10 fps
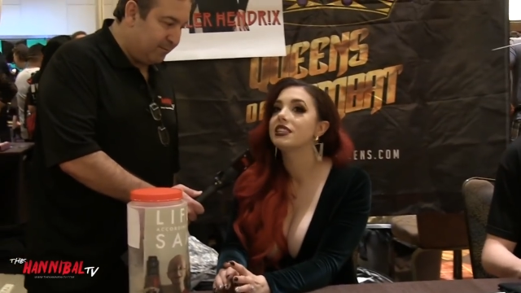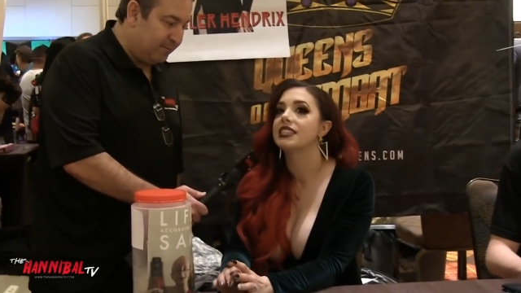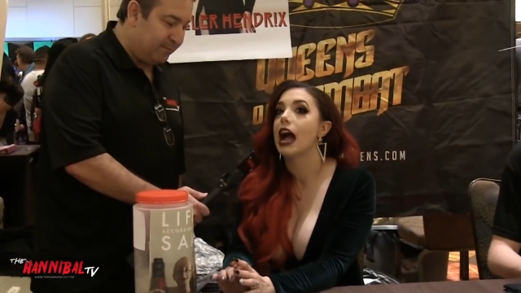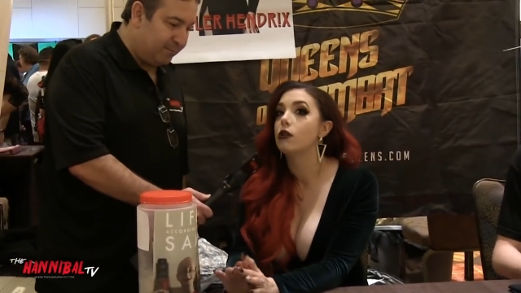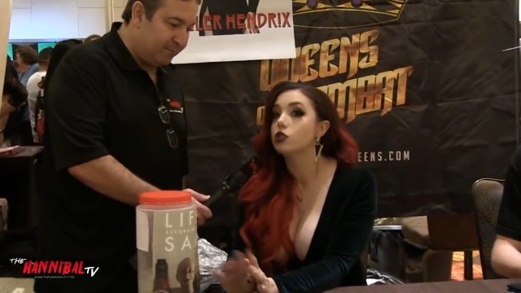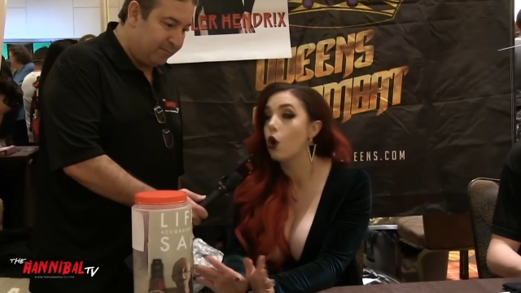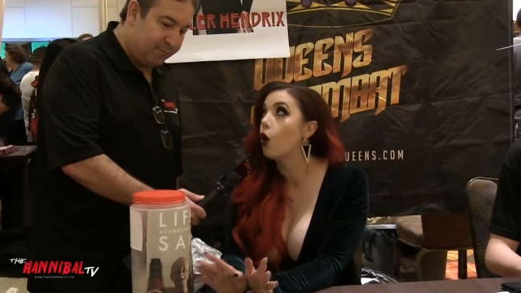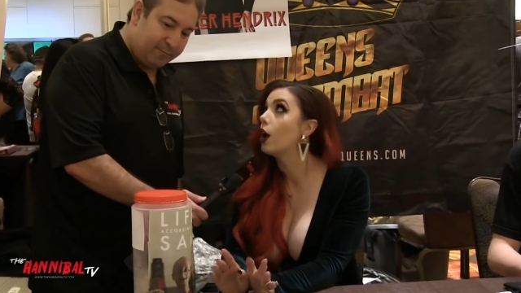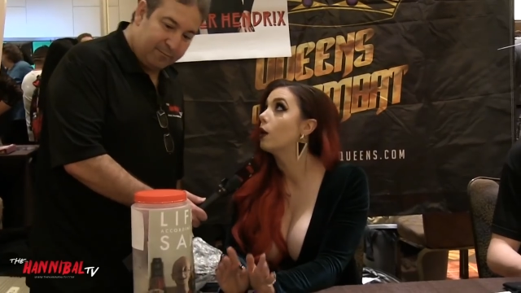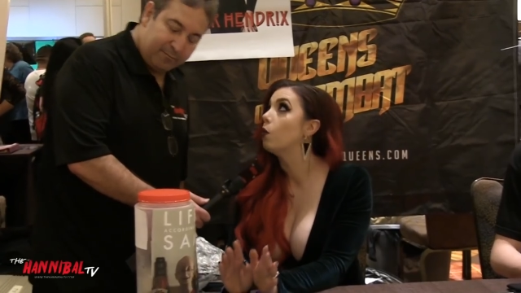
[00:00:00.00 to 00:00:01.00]
Speaker 1: is now
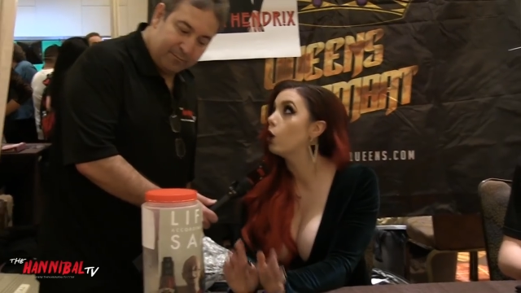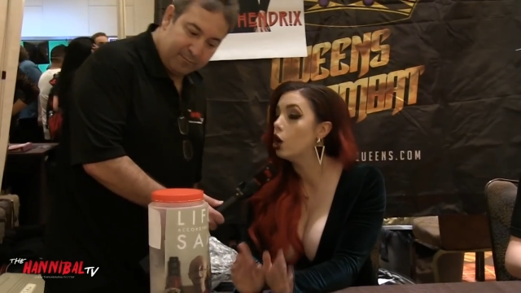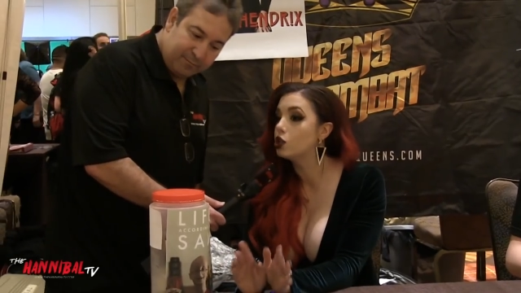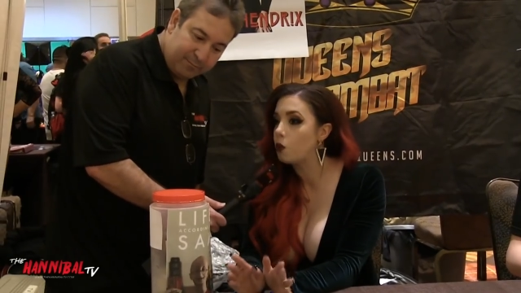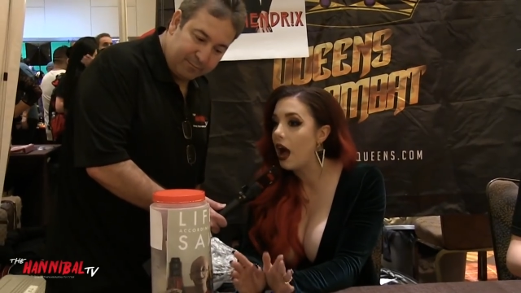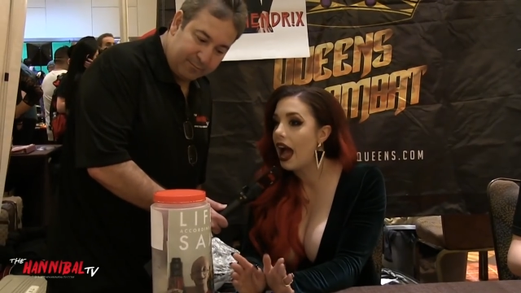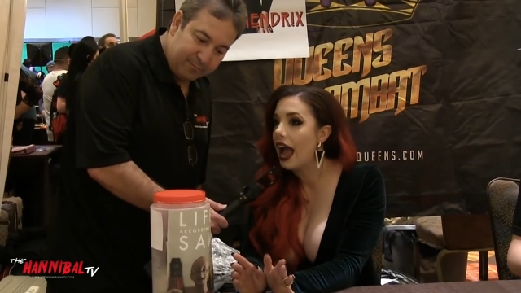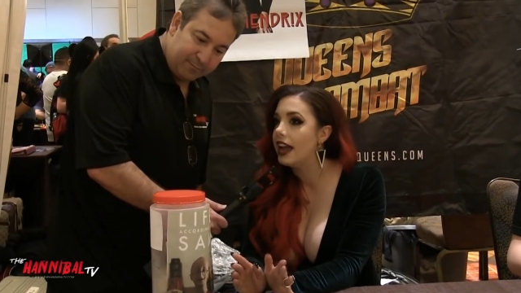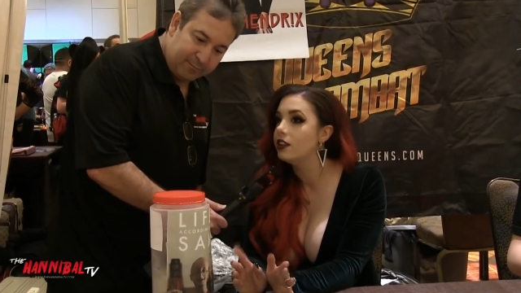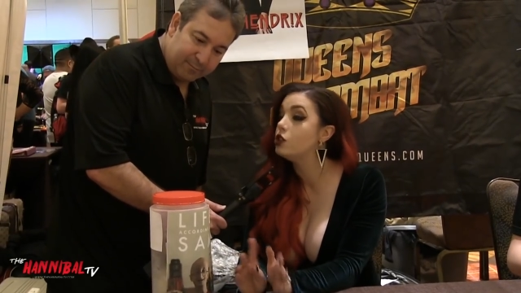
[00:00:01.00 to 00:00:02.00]
touring
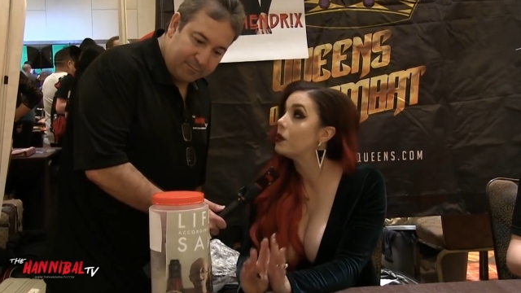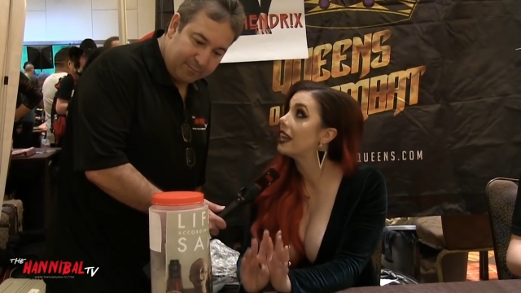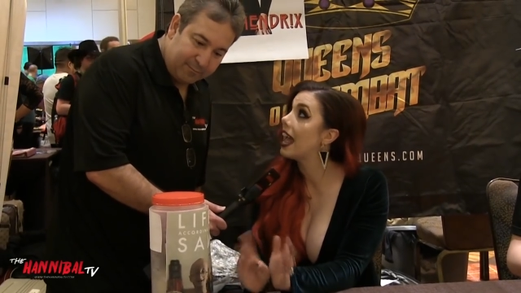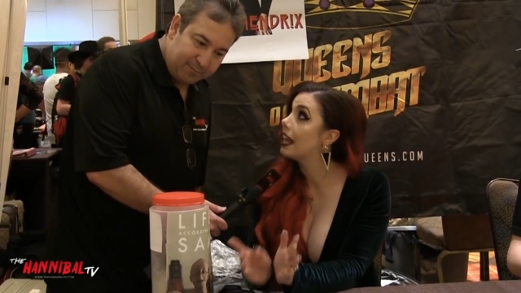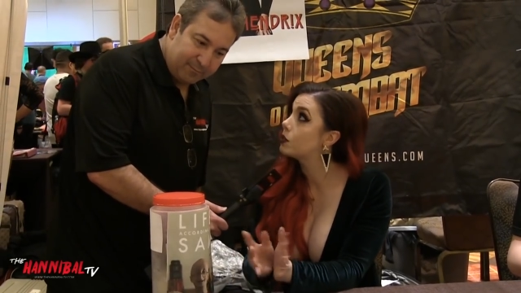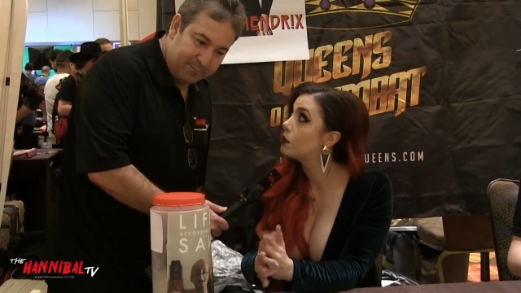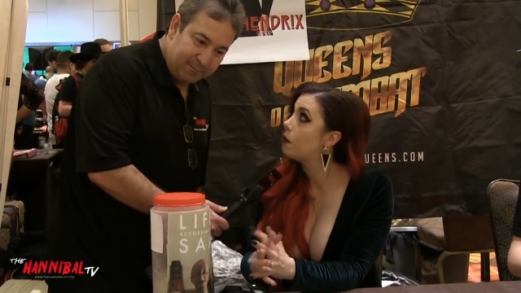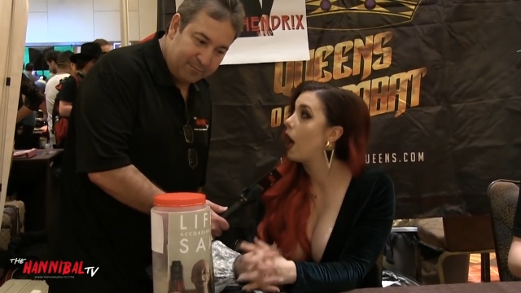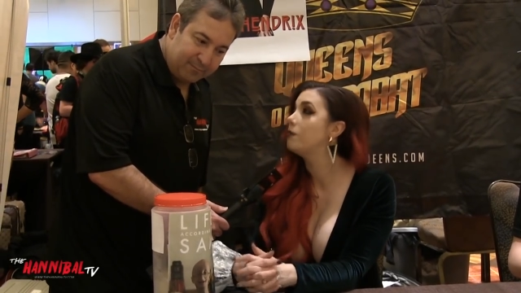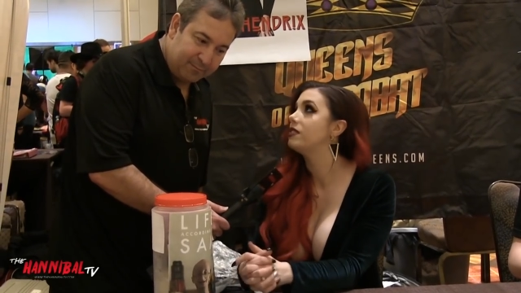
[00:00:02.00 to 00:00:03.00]
worldwide doing Hangs with
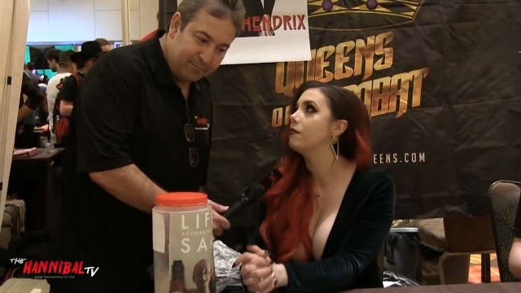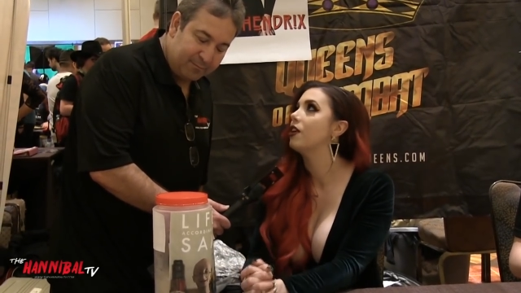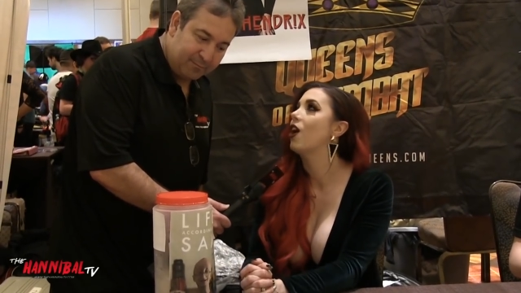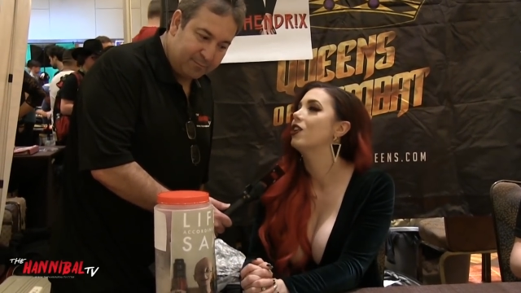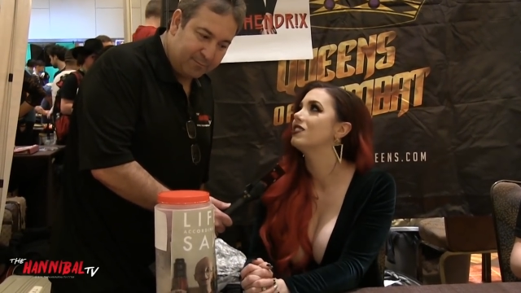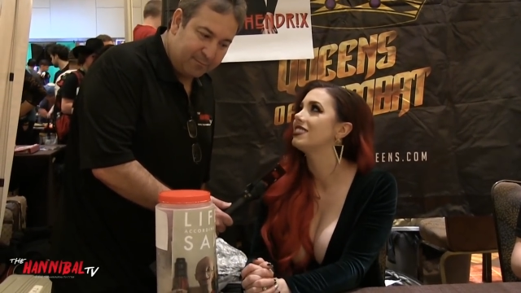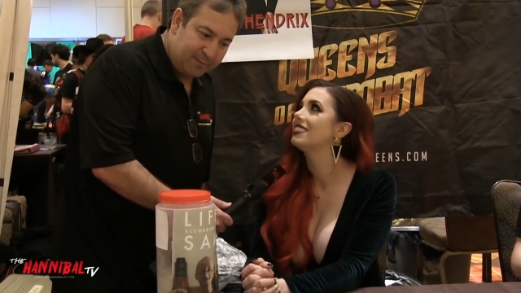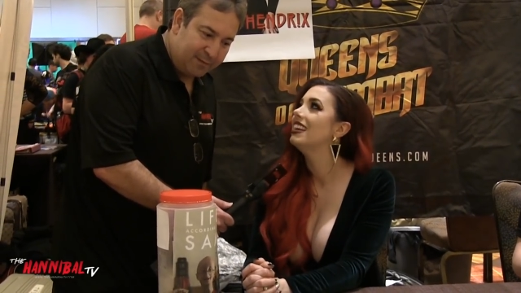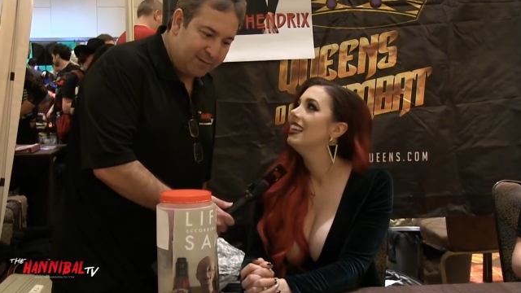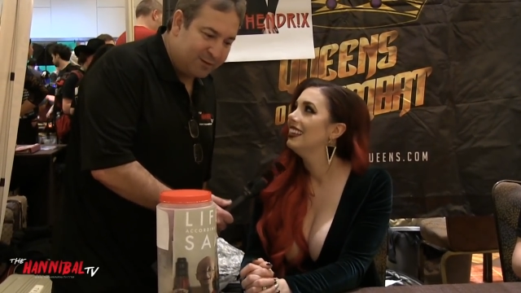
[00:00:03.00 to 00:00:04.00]
Bob seminars.
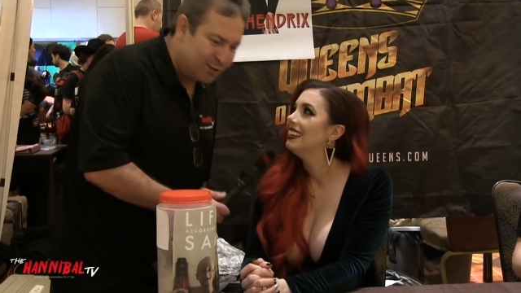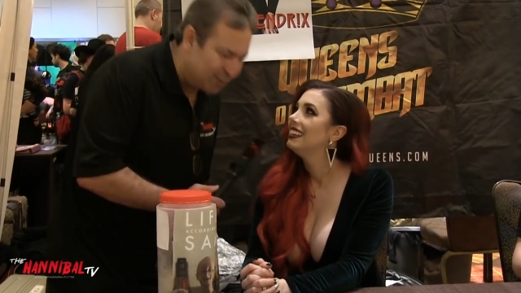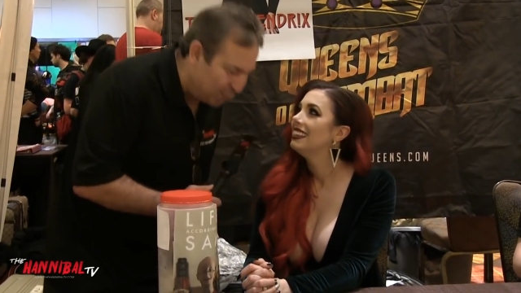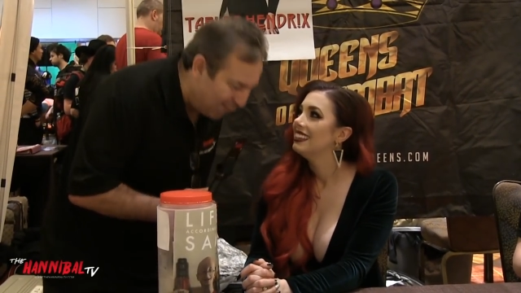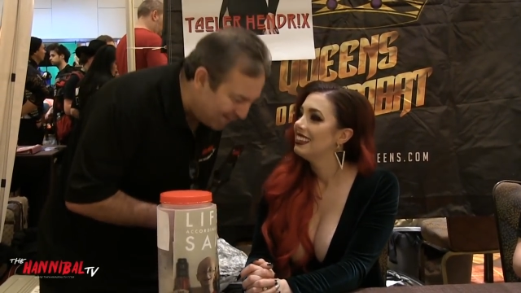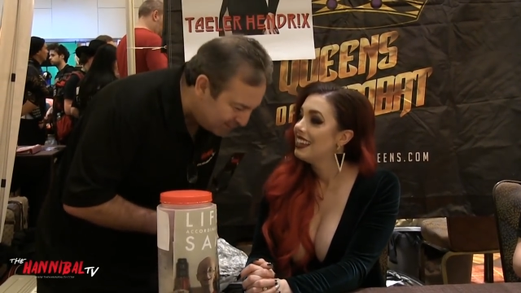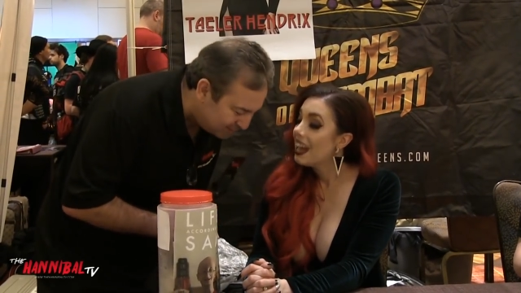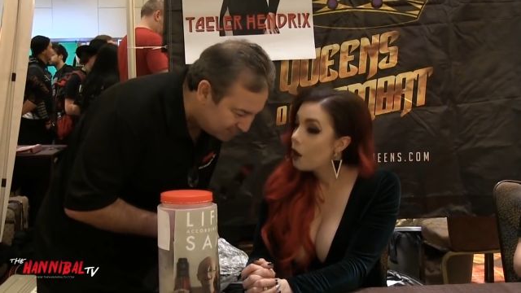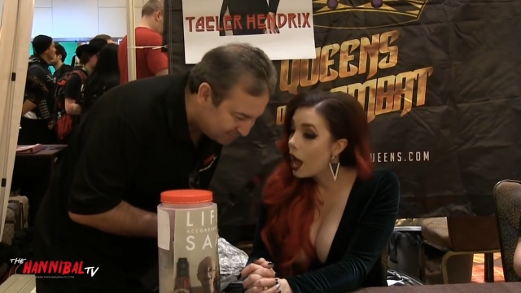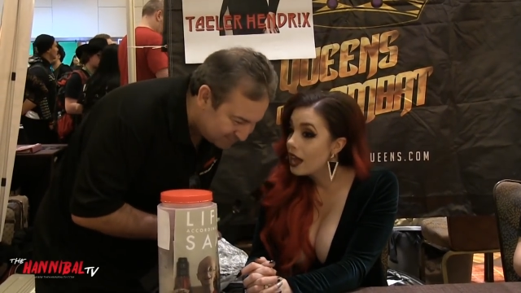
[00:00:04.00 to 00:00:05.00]
Doing what?
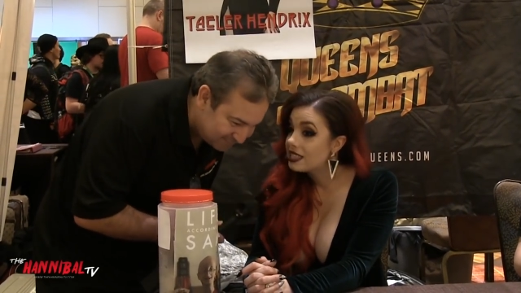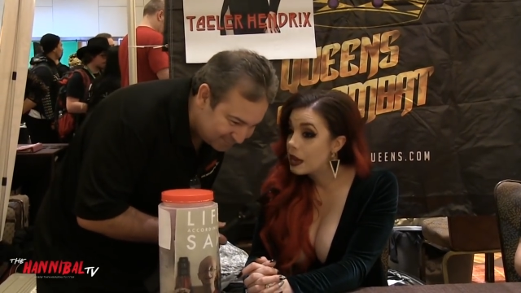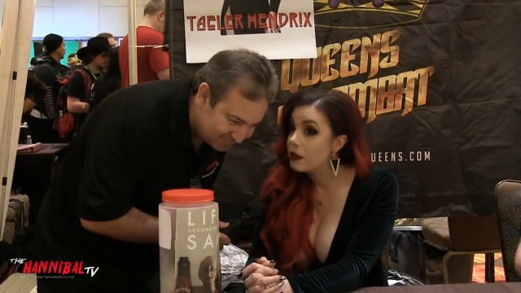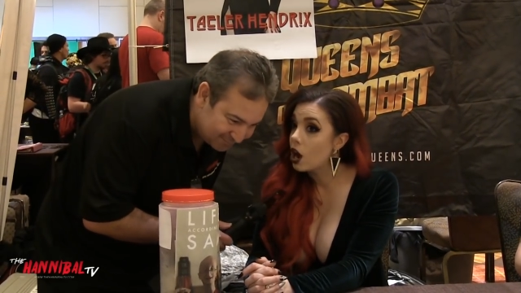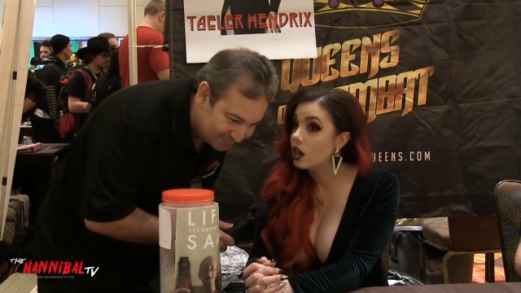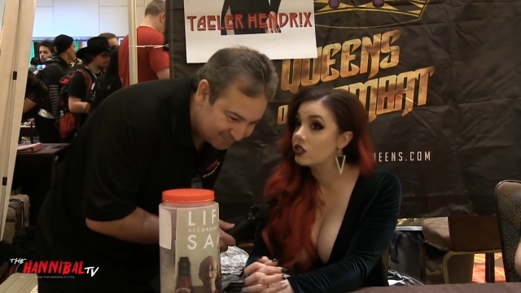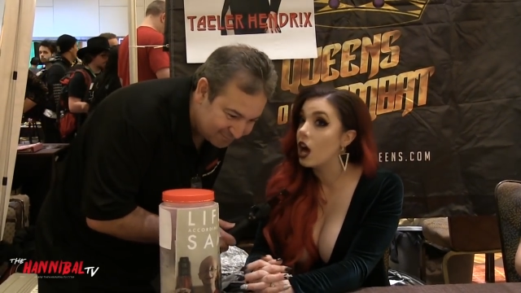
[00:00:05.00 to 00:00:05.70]
Uh, seminars